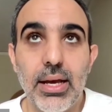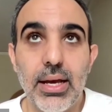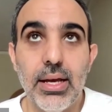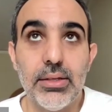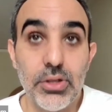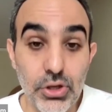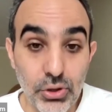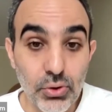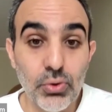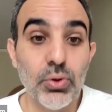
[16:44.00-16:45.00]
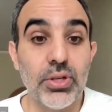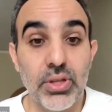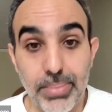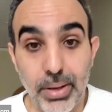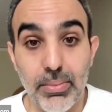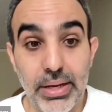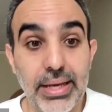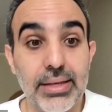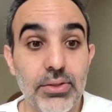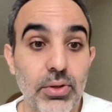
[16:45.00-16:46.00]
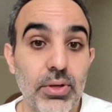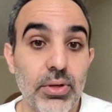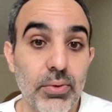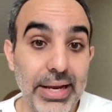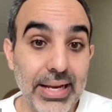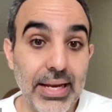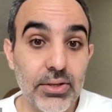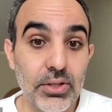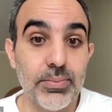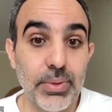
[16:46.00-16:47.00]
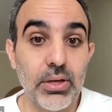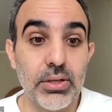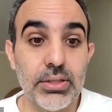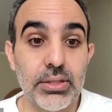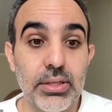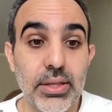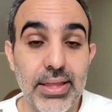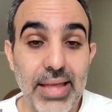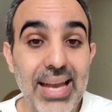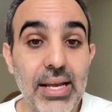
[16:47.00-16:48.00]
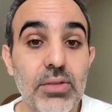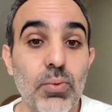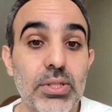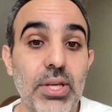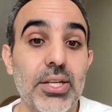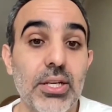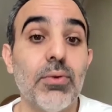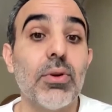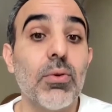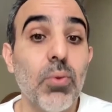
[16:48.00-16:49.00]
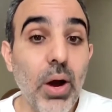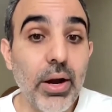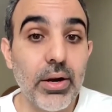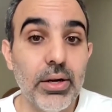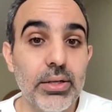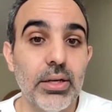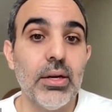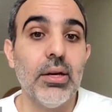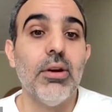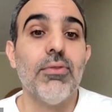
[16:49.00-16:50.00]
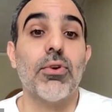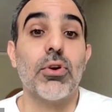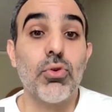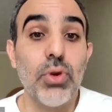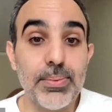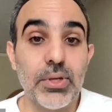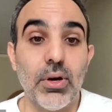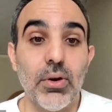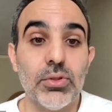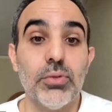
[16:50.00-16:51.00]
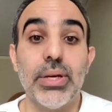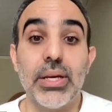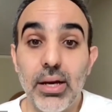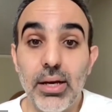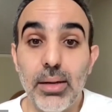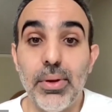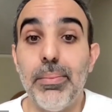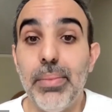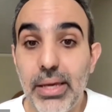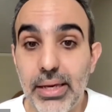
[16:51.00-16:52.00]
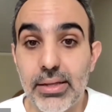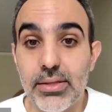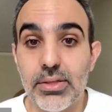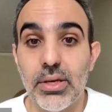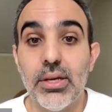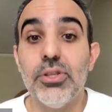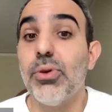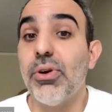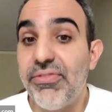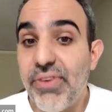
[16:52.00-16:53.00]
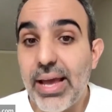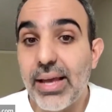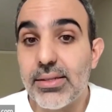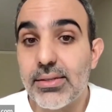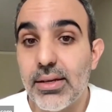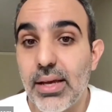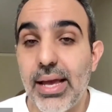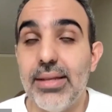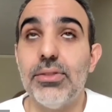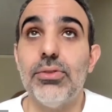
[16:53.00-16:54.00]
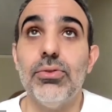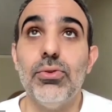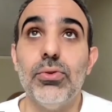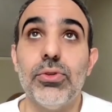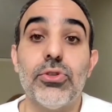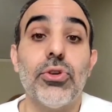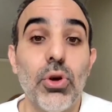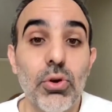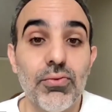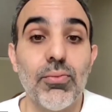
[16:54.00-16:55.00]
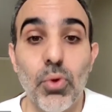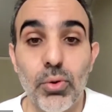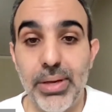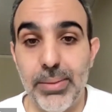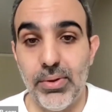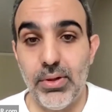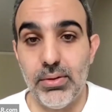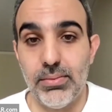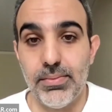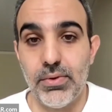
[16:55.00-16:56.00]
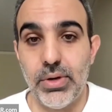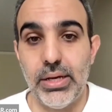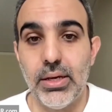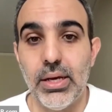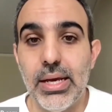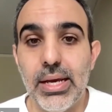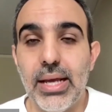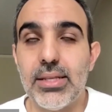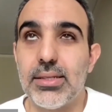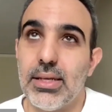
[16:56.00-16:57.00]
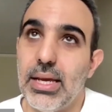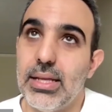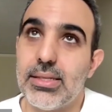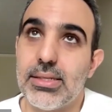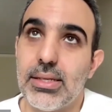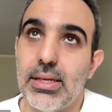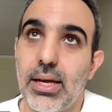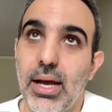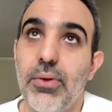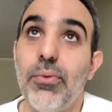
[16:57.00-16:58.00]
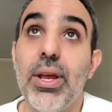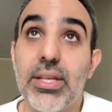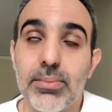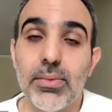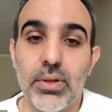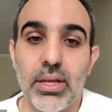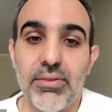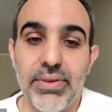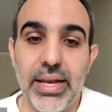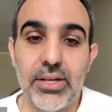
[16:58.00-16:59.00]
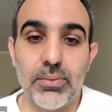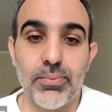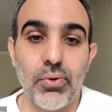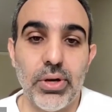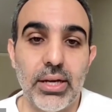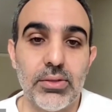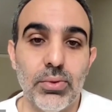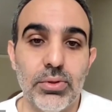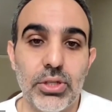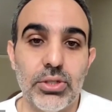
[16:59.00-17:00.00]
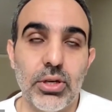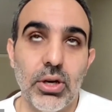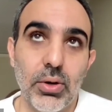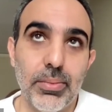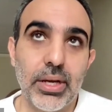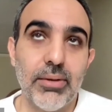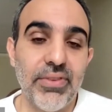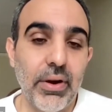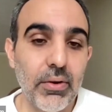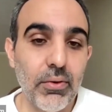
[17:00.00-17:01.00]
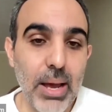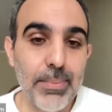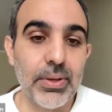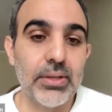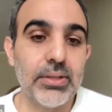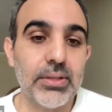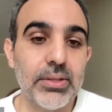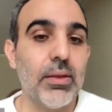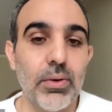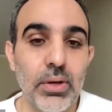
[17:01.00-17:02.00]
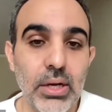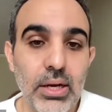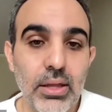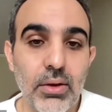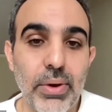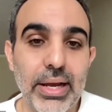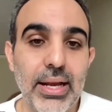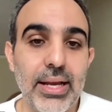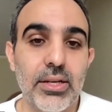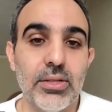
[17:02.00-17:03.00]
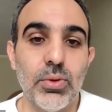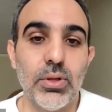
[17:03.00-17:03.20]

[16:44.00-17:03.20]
to you and to the public and to the regulators, because that is what's actually required for crypto to become a means to affect and to serve more people, right? It's unreasonable that a financial product will just go and become very rampant, and then the regulators